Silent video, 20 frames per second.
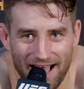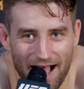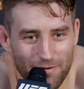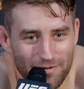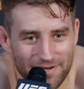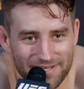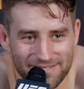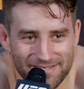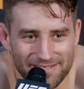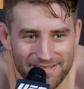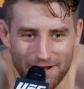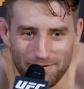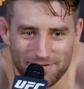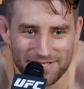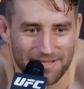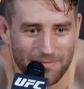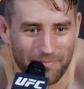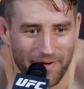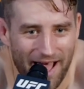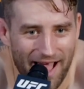I was
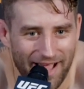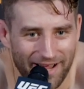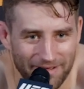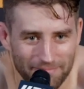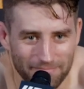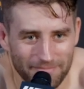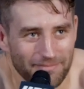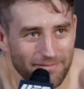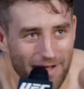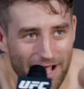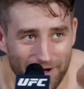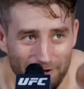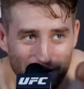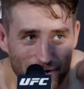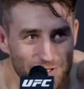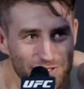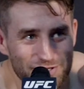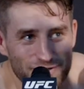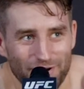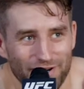in the back and my
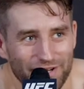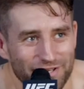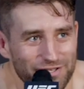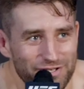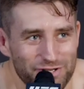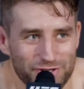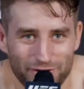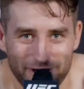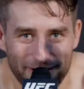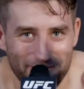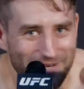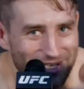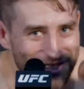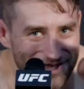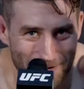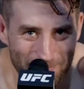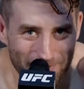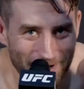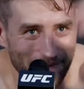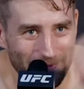coach started screaming and
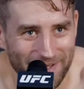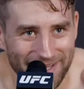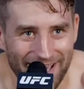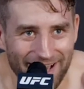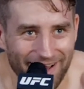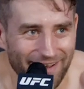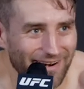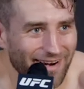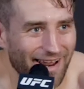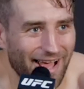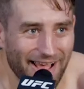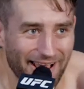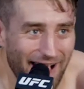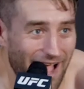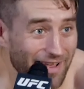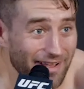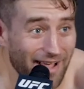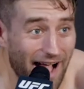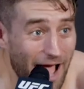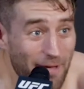jumping up and down and
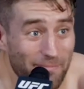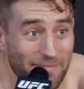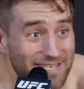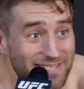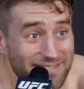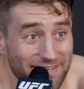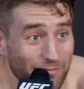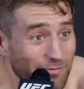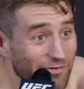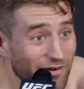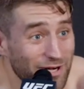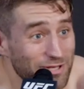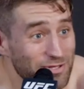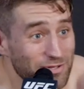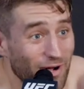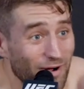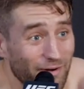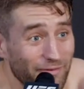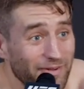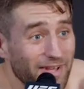I missed it first
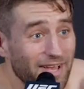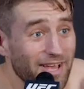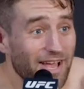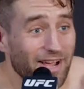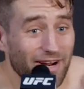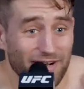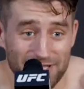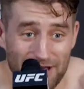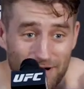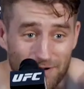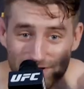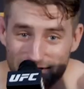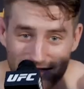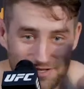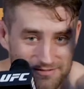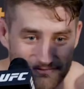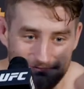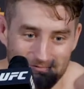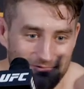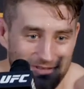off because I was
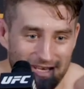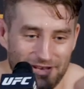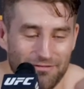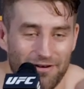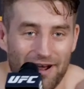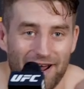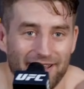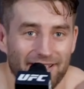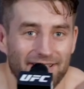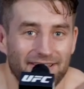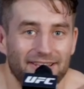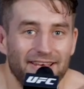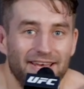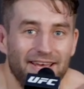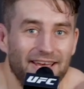just getting ready.